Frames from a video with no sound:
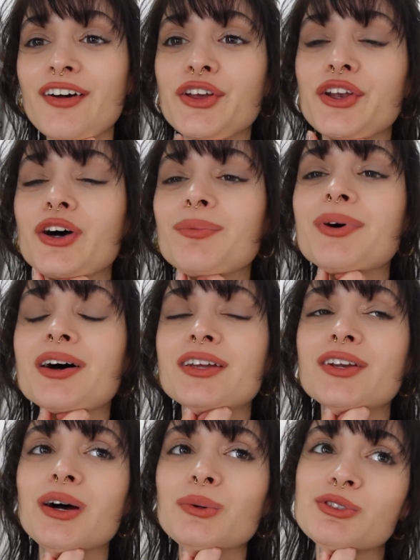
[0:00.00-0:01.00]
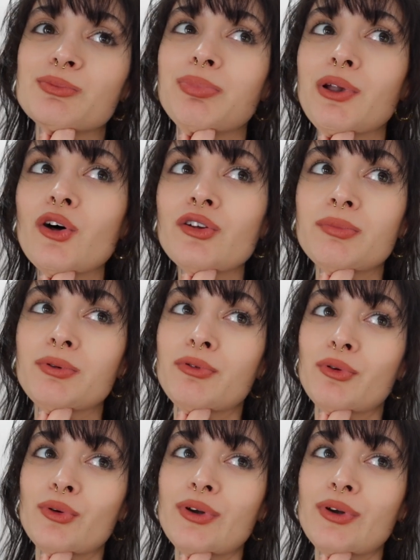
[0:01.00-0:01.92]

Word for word: you know, but you know, I was blonde before.